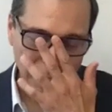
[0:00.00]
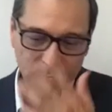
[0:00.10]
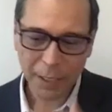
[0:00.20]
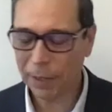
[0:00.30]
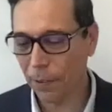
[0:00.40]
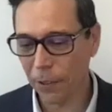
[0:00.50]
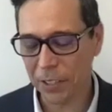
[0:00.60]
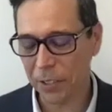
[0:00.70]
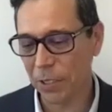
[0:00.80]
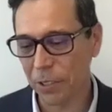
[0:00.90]
Uh, my
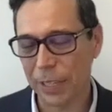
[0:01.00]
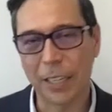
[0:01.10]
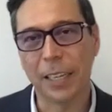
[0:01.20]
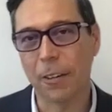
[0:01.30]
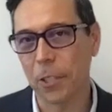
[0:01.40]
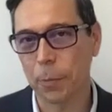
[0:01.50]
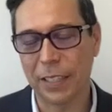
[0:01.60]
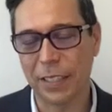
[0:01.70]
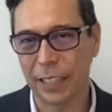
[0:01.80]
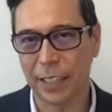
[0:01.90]
focus was around
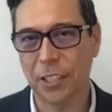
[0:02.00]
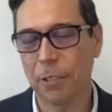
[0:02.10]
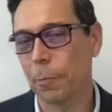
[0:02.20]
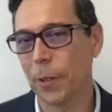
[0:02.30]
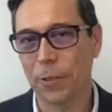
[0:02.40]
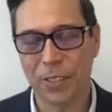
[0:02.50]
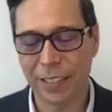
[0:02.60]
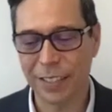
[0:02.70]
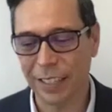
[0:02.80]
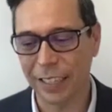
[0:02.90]
aerospace technology, remote
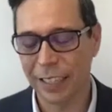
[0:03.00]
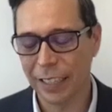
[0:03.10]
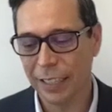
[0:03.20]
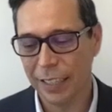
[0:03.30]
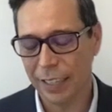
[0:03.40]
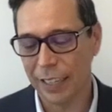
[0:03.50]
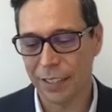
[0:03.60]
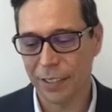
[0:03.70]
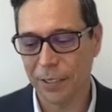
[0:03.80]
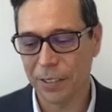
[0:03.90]
sensing. And
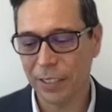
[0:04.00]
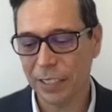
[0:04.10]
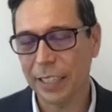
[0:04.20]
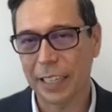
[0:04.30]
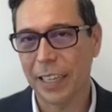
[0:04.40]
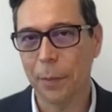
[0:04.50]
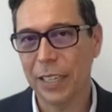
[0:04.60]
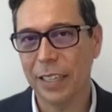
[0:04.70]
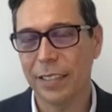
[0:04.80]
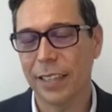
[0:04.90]
so I was looking at
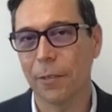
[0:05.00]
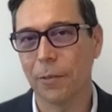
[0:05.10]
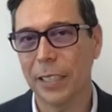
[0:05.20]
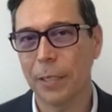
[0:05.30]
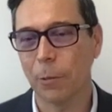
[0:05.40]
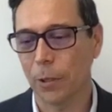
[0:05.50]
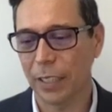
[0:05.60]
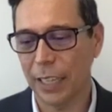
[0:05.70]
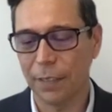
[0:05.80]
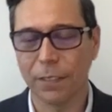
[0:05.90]
companies that really were
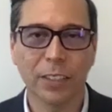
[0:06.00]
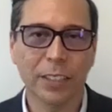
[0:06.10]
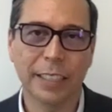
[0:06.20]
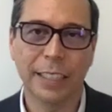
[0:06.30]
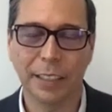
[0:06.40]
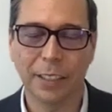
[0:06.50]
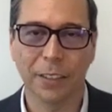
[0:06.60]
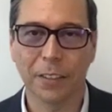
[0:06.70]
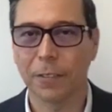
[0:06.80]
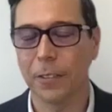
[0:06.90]
kind of looking at the
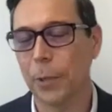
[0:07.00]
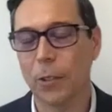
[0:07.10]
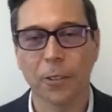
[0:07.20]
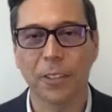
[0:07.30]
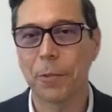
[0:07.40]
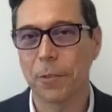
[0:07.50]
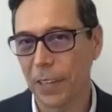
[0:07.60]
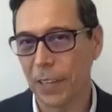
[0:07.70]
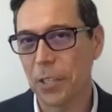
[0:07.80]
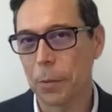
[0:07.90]
Earth from an Earth
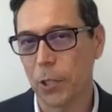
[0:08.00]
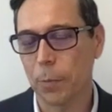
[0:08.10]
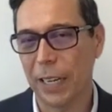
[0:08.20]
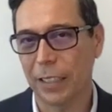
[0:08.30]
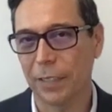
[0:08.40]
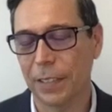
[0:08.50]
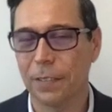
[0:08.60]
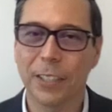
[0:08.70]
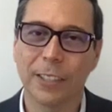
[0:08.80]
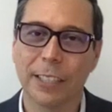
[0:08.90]
observation perspective and
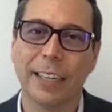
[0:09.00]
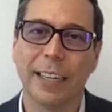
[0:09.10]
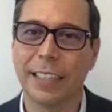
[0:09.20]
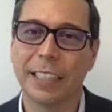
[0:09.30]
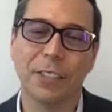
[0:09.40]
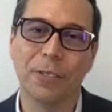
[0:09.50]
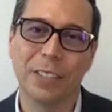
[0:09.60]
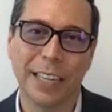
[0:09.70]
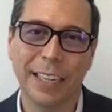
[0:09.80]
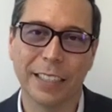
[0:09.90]
figuring out how they can use
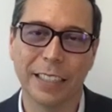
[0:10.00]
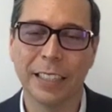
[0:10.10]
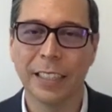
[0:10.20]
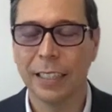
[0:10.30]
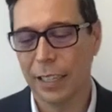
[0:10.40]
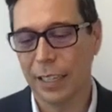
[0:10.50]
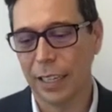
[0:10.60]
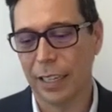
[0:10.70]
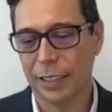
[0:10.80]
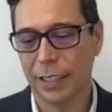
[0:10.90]
data
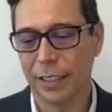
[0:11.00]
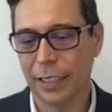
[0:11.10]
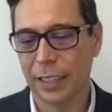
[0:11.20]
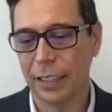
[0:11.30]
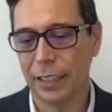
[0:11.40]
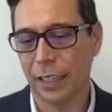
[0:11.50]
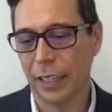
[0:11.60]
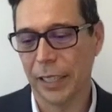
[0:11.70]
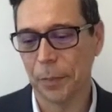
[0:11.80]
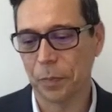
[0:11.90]
uh, to then
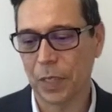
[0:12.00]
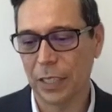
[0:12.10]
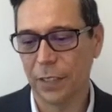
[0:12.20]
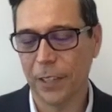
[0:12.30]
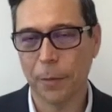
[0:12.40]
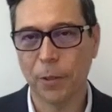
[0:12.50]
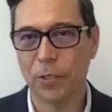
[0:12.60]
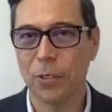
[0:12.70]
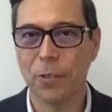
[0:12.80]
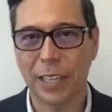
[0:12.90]
um, develop
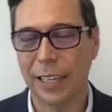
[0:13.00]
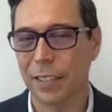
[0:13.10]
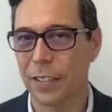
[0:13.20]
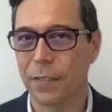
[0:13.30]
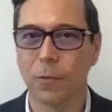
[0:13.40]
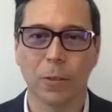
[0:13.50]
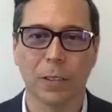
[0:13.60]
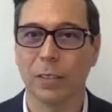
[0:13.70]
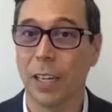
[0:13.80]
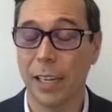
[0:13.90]
those use cases
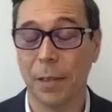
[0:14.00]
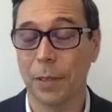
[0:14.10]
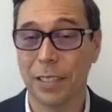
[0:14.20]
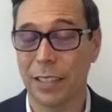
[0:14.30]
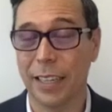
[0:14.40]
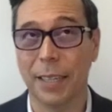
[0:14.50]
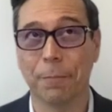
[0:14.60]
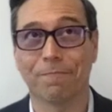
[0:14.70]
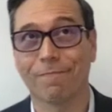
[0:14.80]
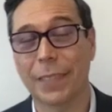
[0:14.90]
for, um, let's
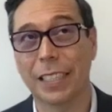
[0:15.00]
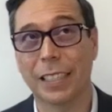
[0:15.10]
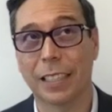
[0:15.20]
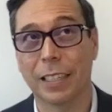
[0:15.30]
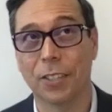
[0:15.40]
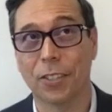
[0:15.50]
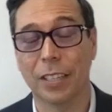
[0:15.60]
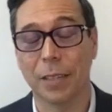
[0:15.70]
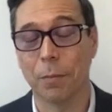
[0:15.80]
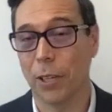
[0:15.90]
say, uh, gosh,
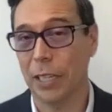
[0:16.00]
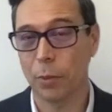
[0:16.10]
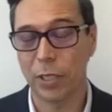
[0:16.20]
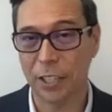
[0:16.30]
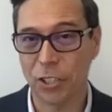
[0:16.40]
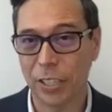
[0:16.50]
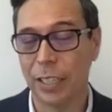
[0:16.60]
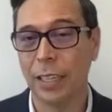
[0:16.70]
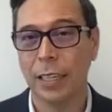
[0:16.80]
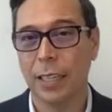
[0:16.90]
uh, market
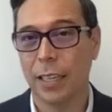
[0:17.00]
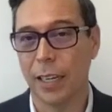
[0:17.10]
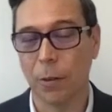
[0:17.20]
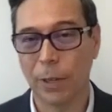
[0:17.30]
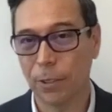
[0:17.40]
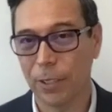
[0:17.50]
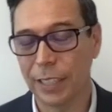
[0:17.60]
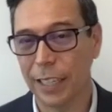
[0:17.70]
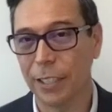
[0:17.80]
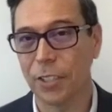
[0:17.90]
prediction, uh, weather
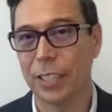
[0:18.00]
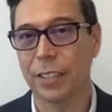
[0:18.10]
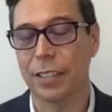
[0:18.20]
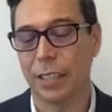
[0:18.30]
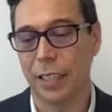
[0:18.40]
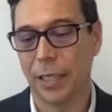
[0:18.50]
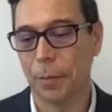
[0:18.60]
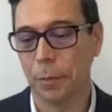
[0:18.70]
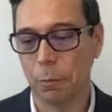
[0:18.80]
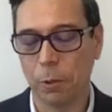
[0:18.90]
intelligence,
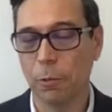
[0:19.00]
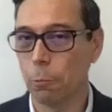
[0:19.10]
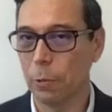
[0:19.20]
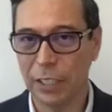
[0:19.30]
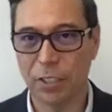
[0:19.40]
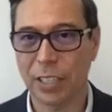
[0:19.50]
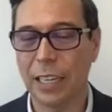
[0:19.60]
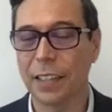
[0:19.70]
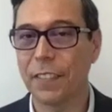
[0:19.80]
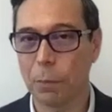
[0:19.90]
um, re- really just
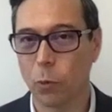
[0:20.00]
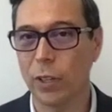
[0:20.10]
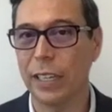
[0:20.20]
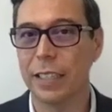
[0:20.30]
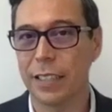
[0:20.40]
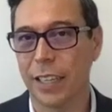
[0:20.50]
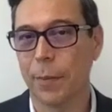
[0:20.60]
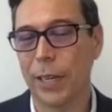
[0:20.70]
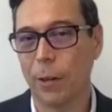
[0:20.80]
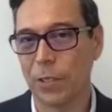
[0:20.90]
kind of giving more insight
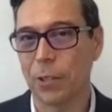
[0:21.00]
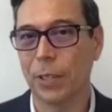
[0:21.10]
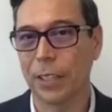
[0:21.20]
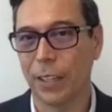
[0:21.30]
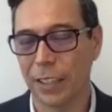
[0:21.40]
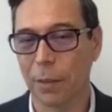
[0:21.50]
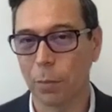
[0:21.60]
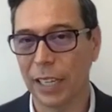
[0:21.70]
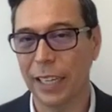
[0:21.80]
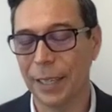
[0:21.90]
about what's going on in the
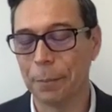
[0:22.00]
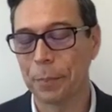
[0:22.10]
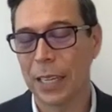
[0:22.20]
planet